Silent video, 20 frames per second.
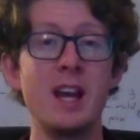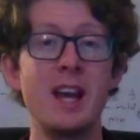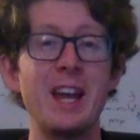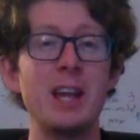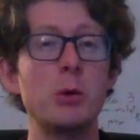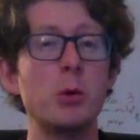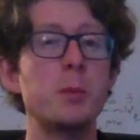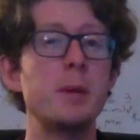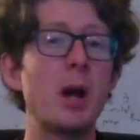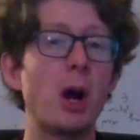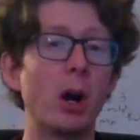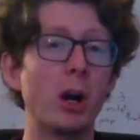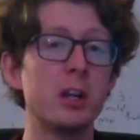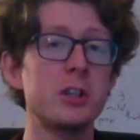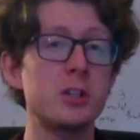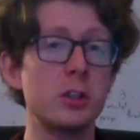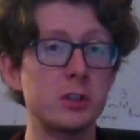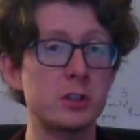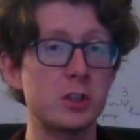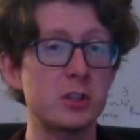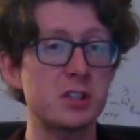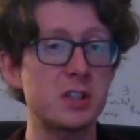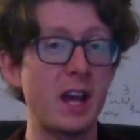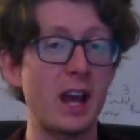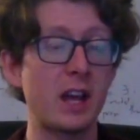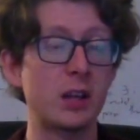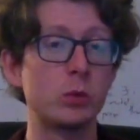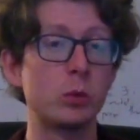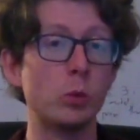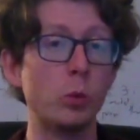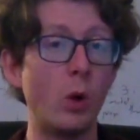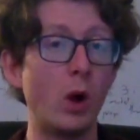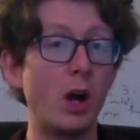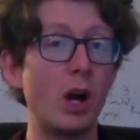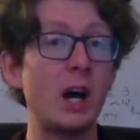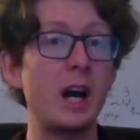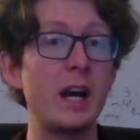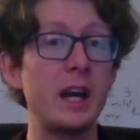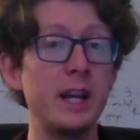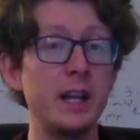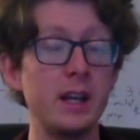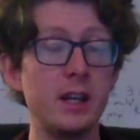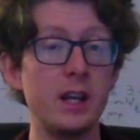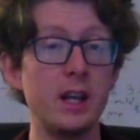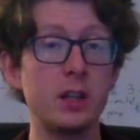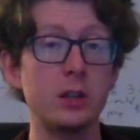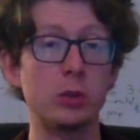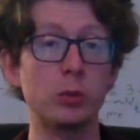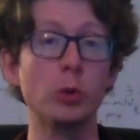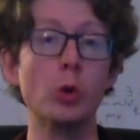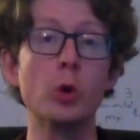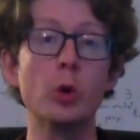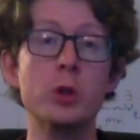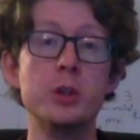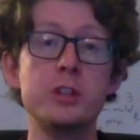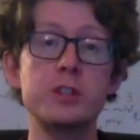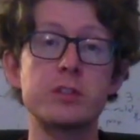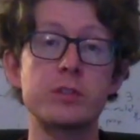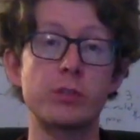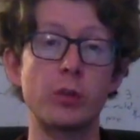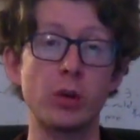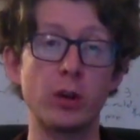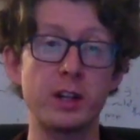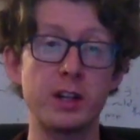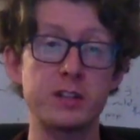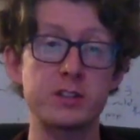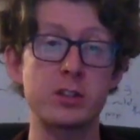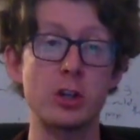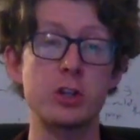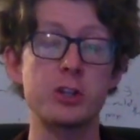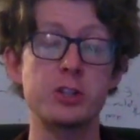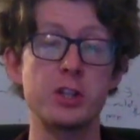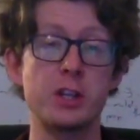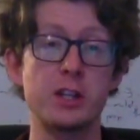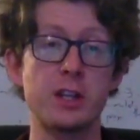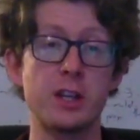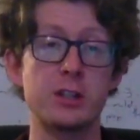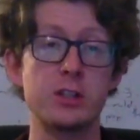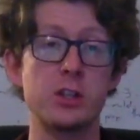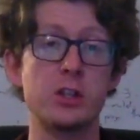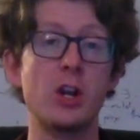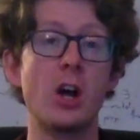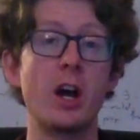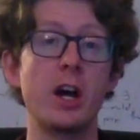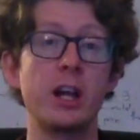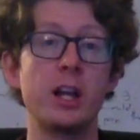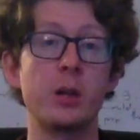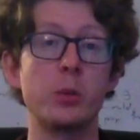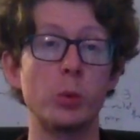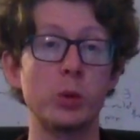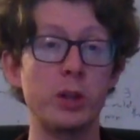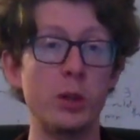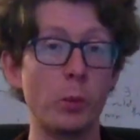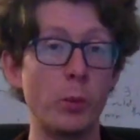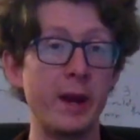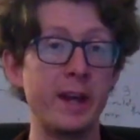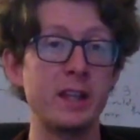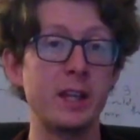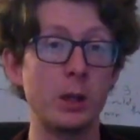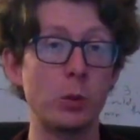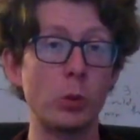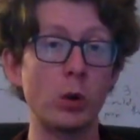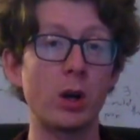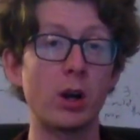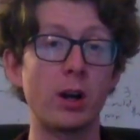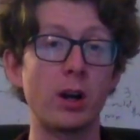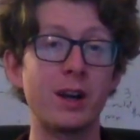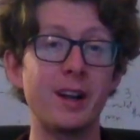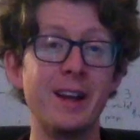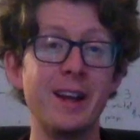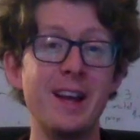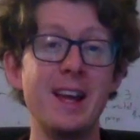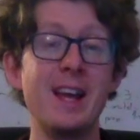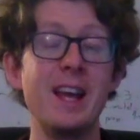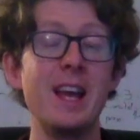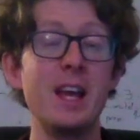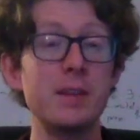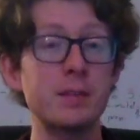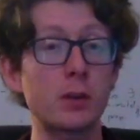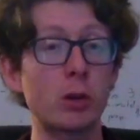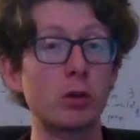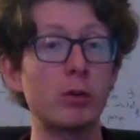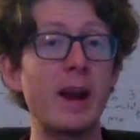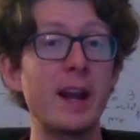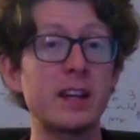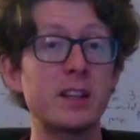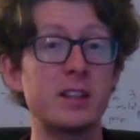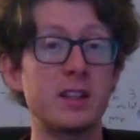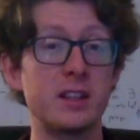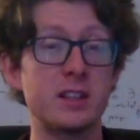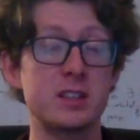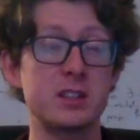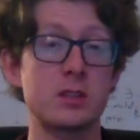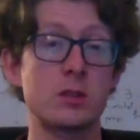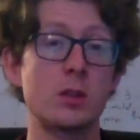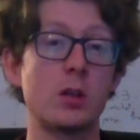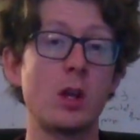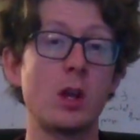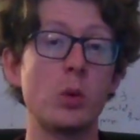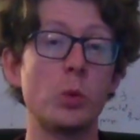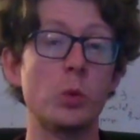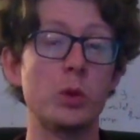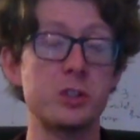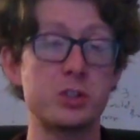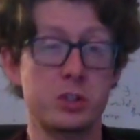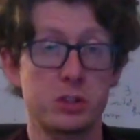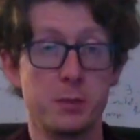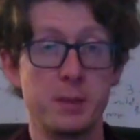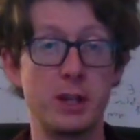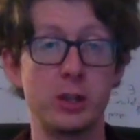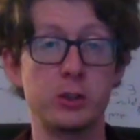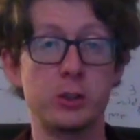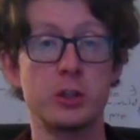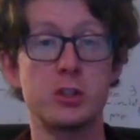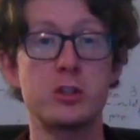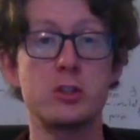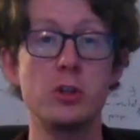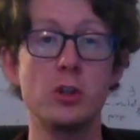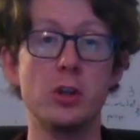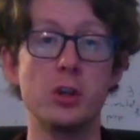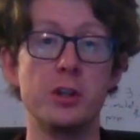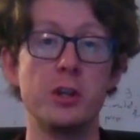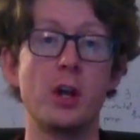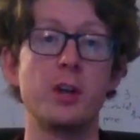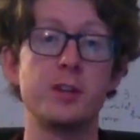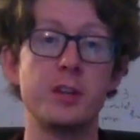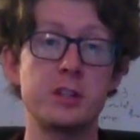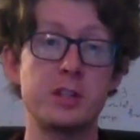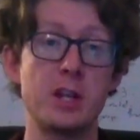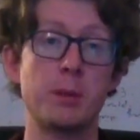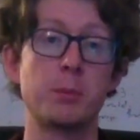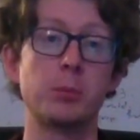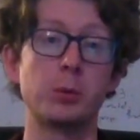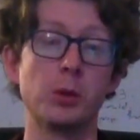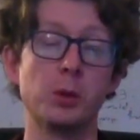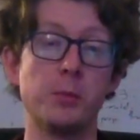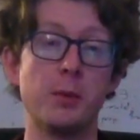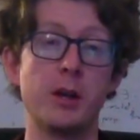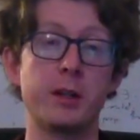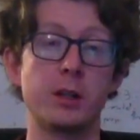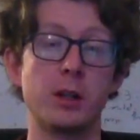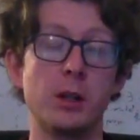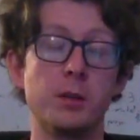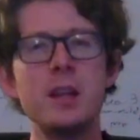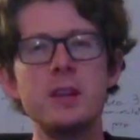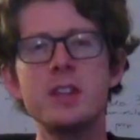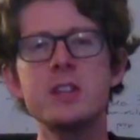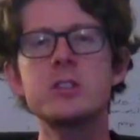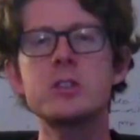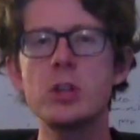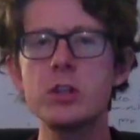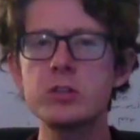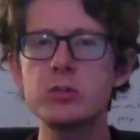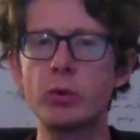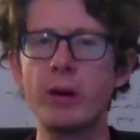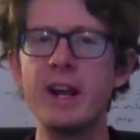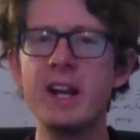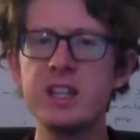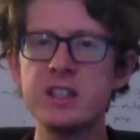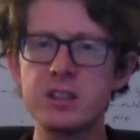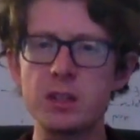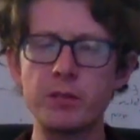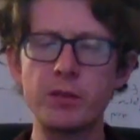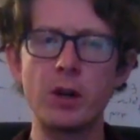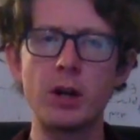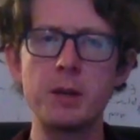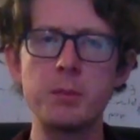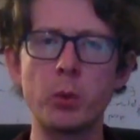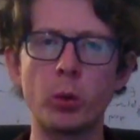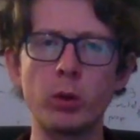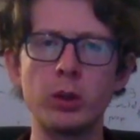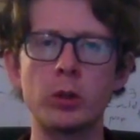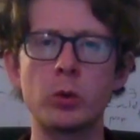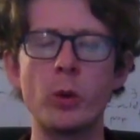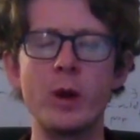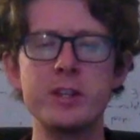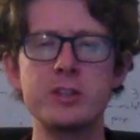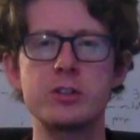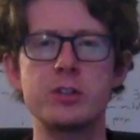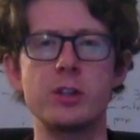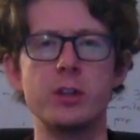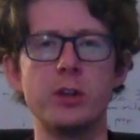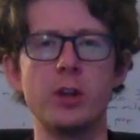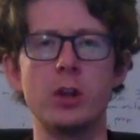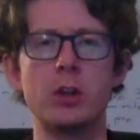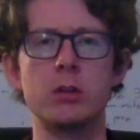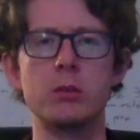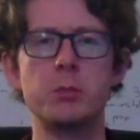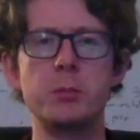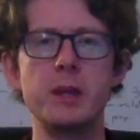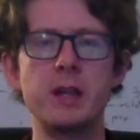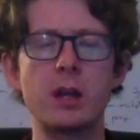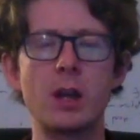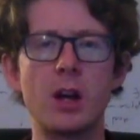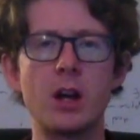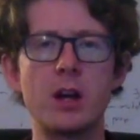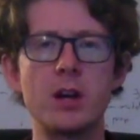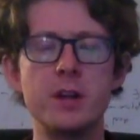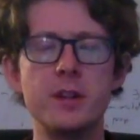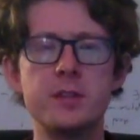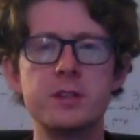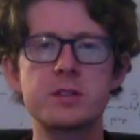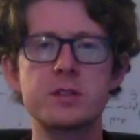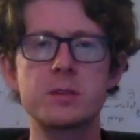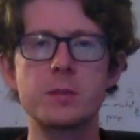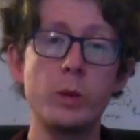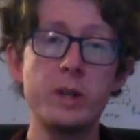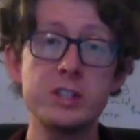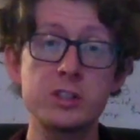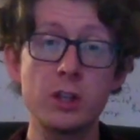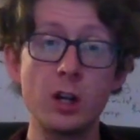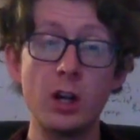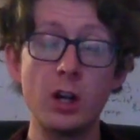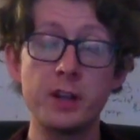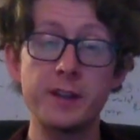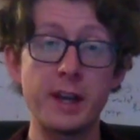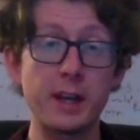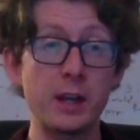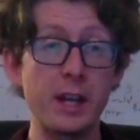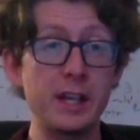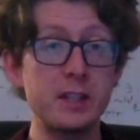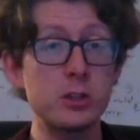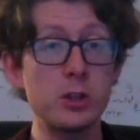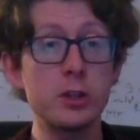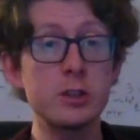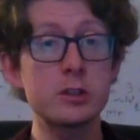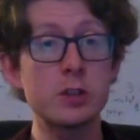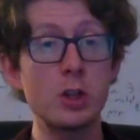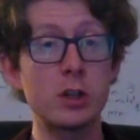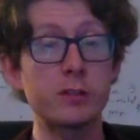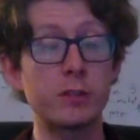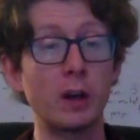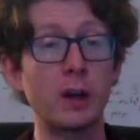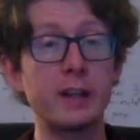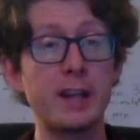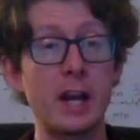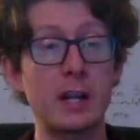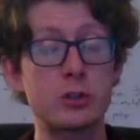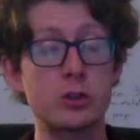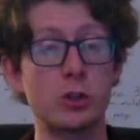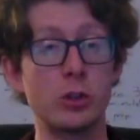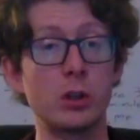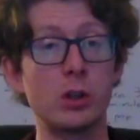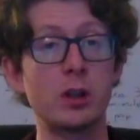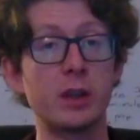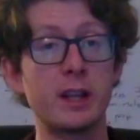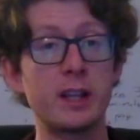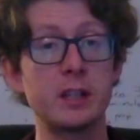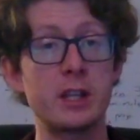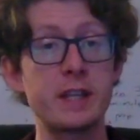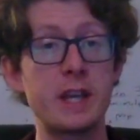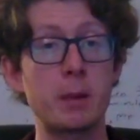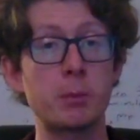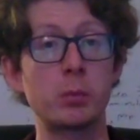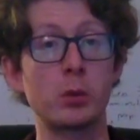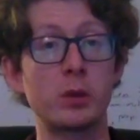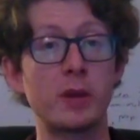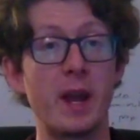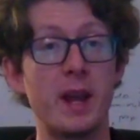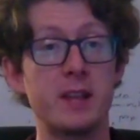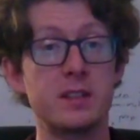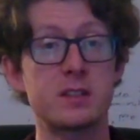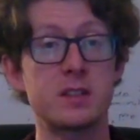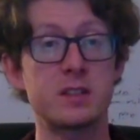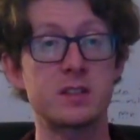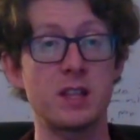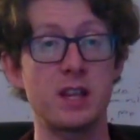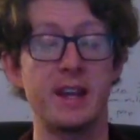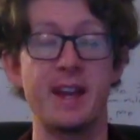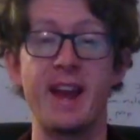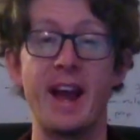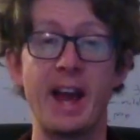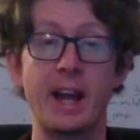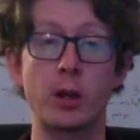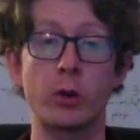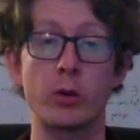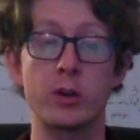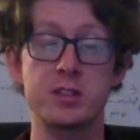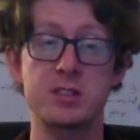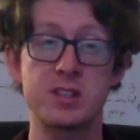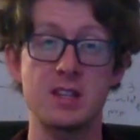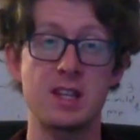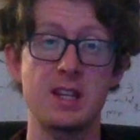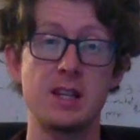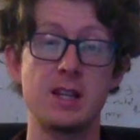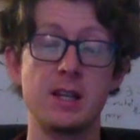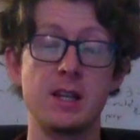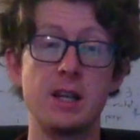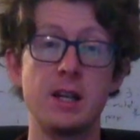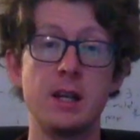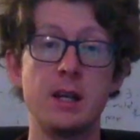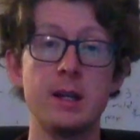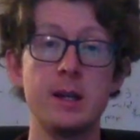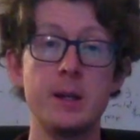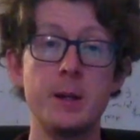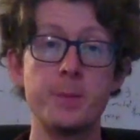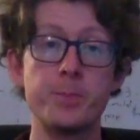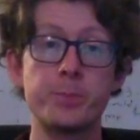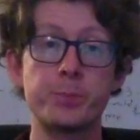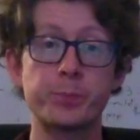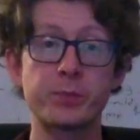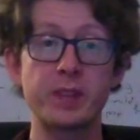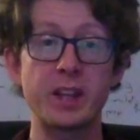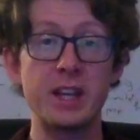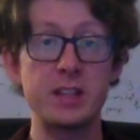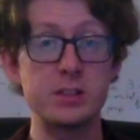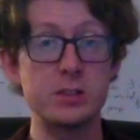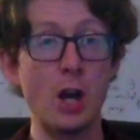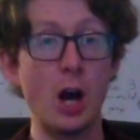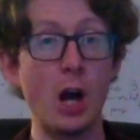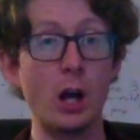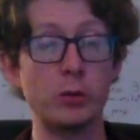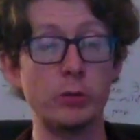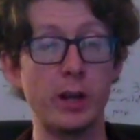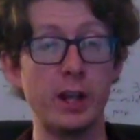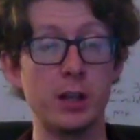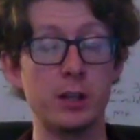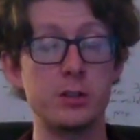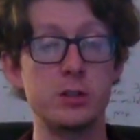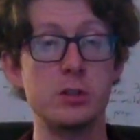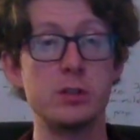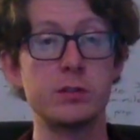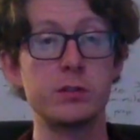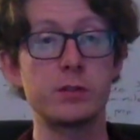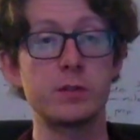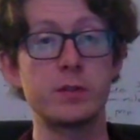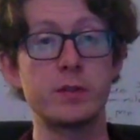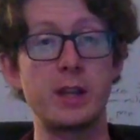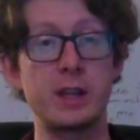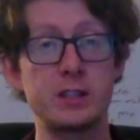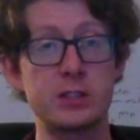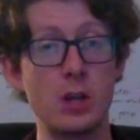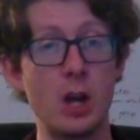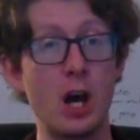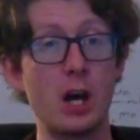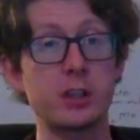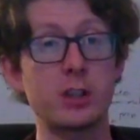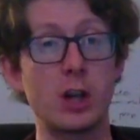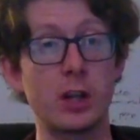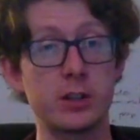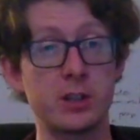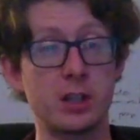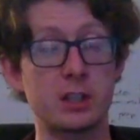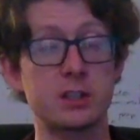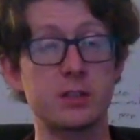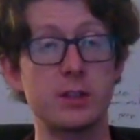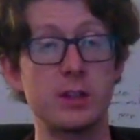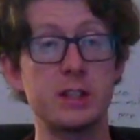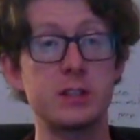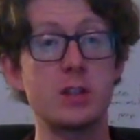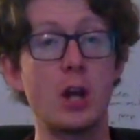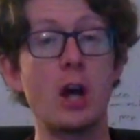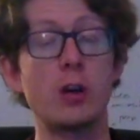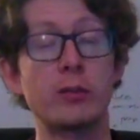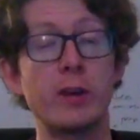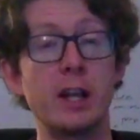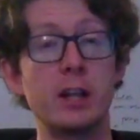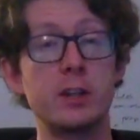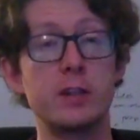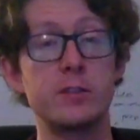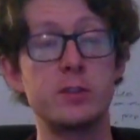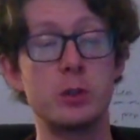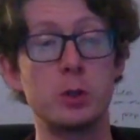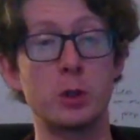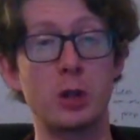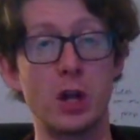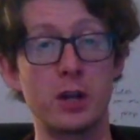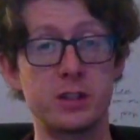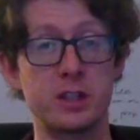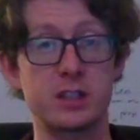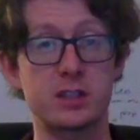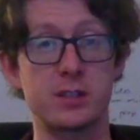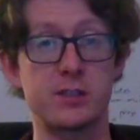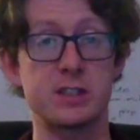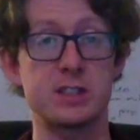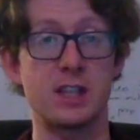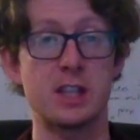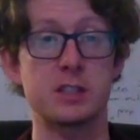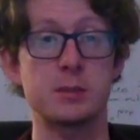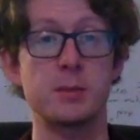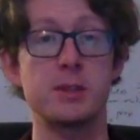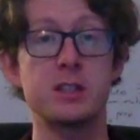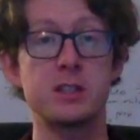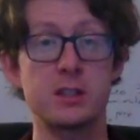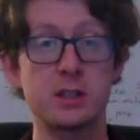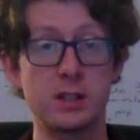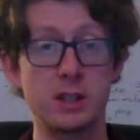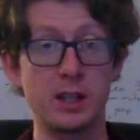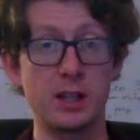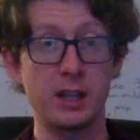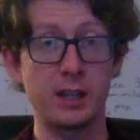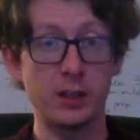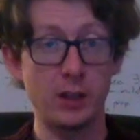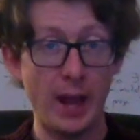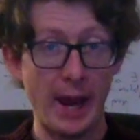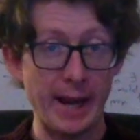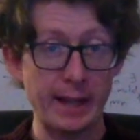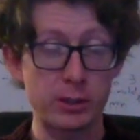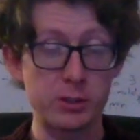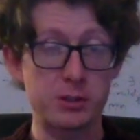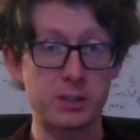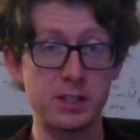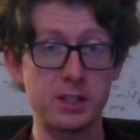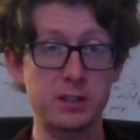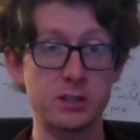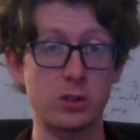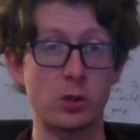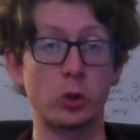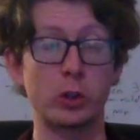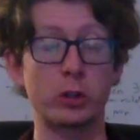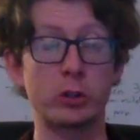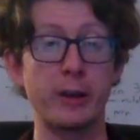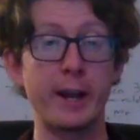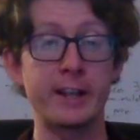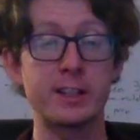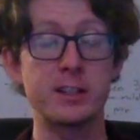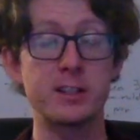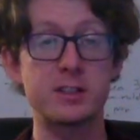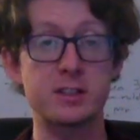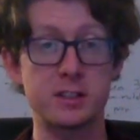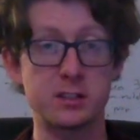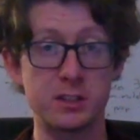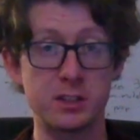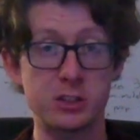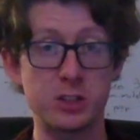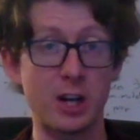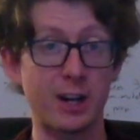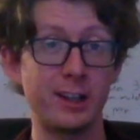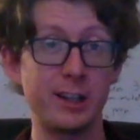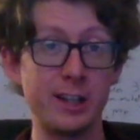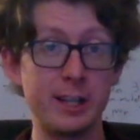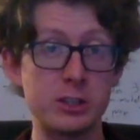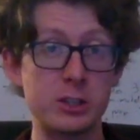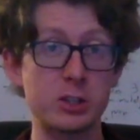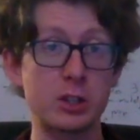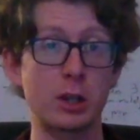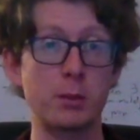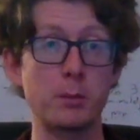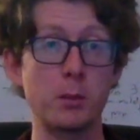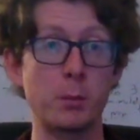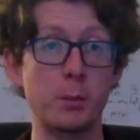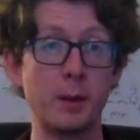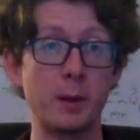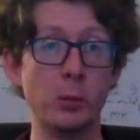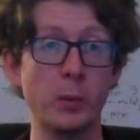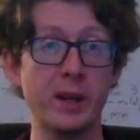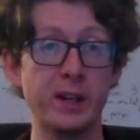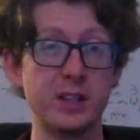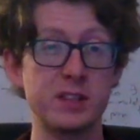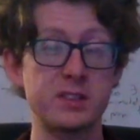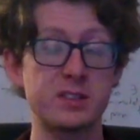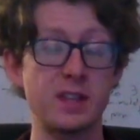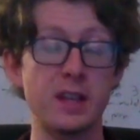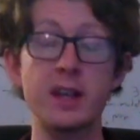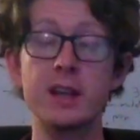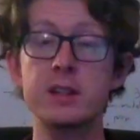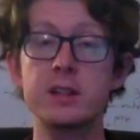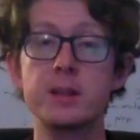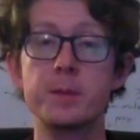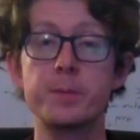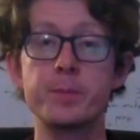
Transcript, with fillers: It would be hard to understand why the rules for assertion and denial were the way they were if correctness was to be understood on the temporal model. This does raise a very important question though, because we saw that it does look very natural in the temporal case to say accuracy is not relative, it's not context of, it's not relative to a context of assessment, Accuracy is, or correctness is entirely determined by when it's said.